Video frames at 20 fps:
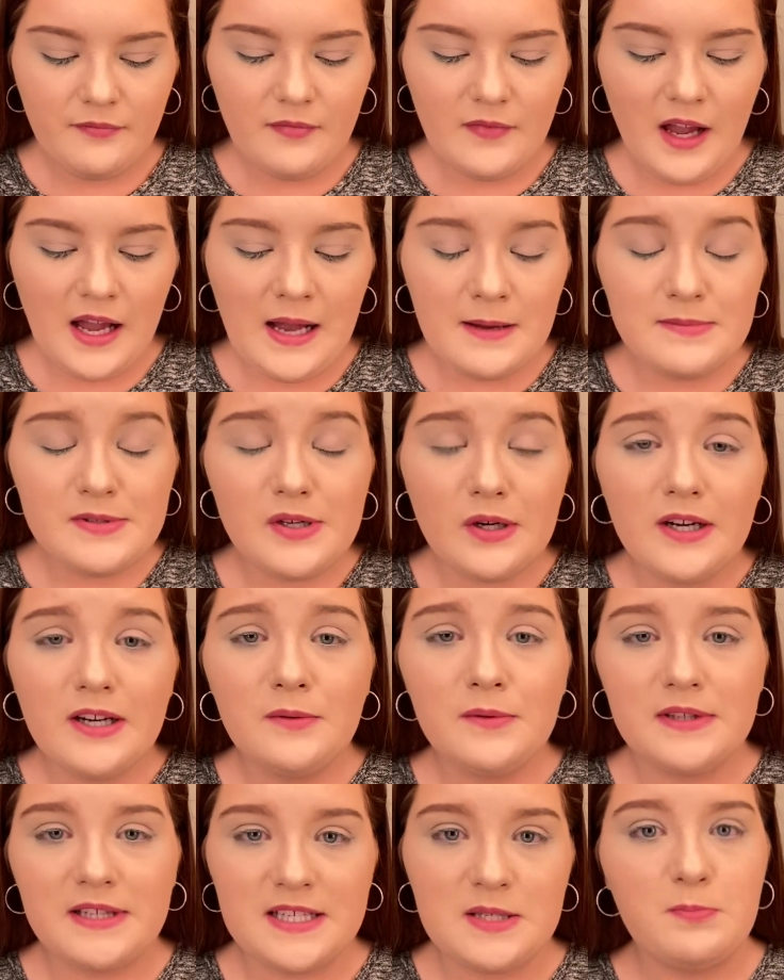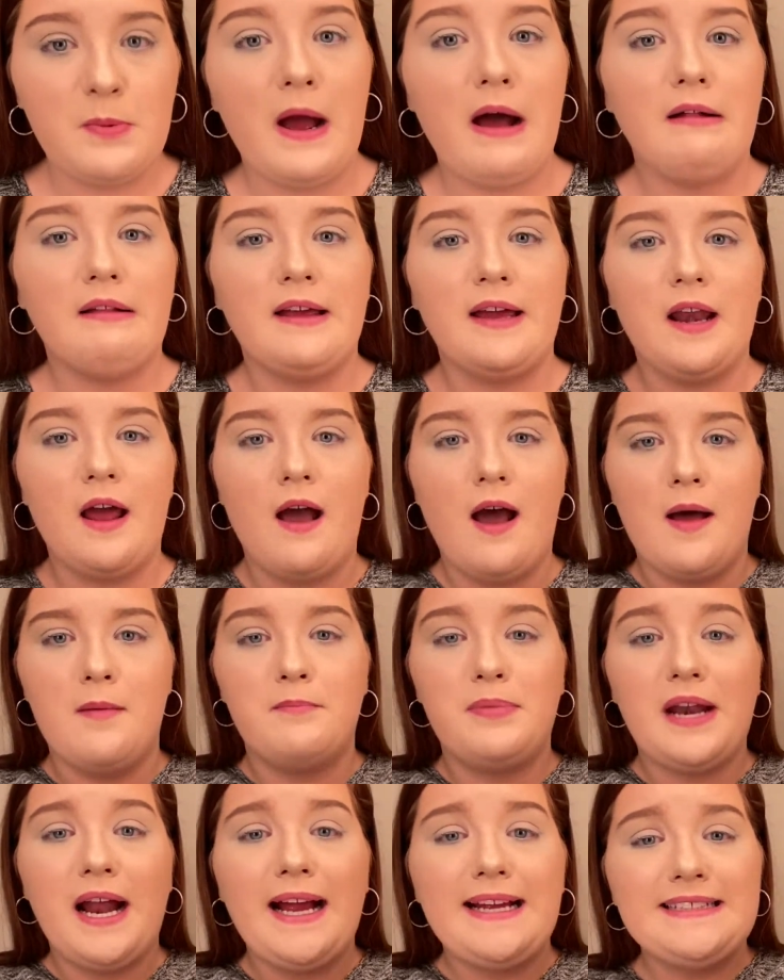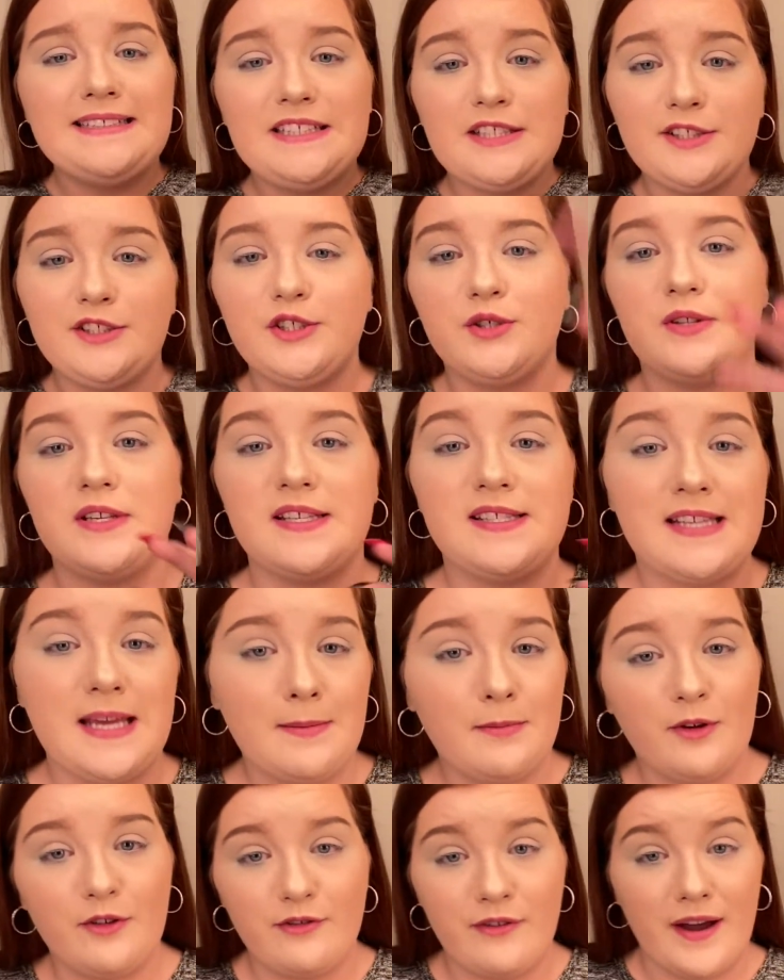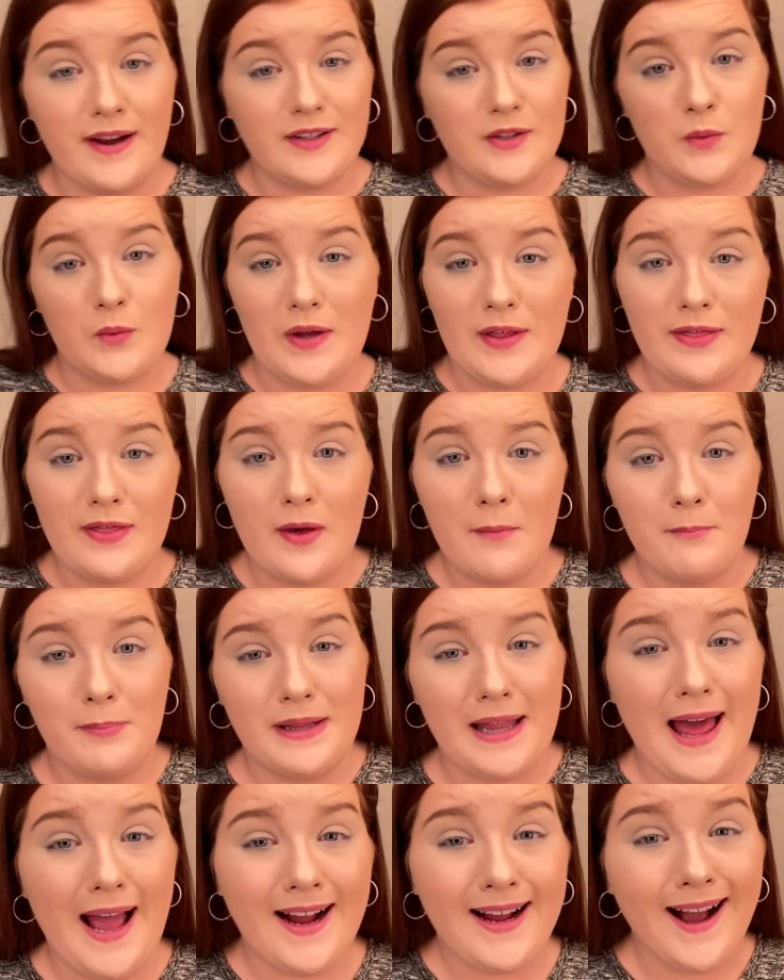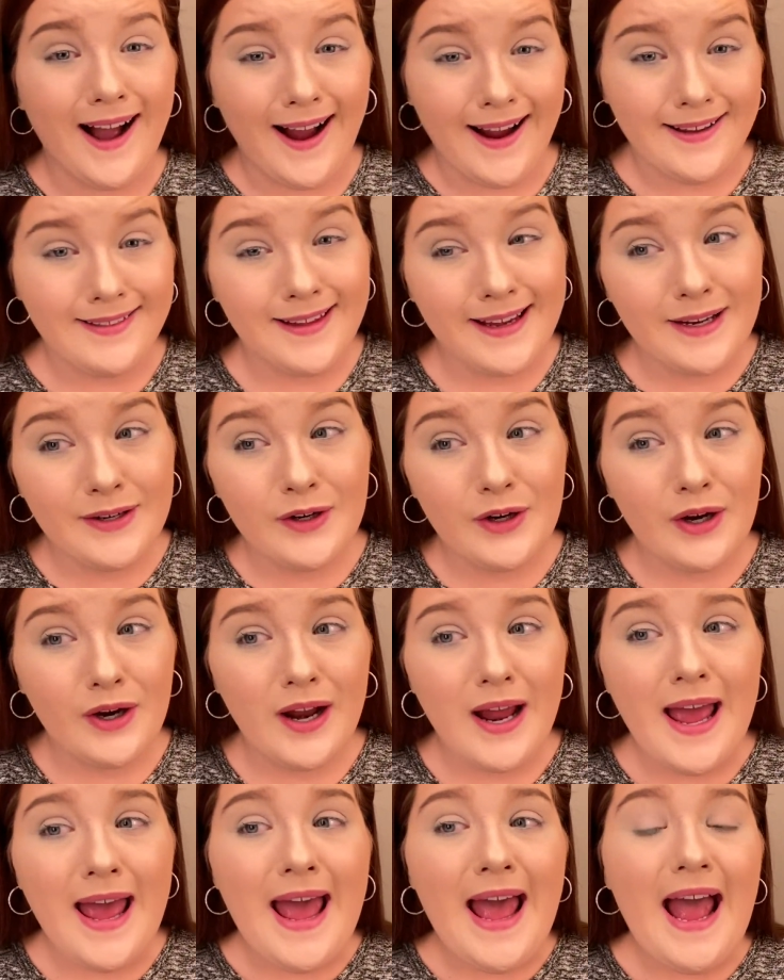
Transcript: I'm starting with this palette, but I did do the same effect with black eyeliner,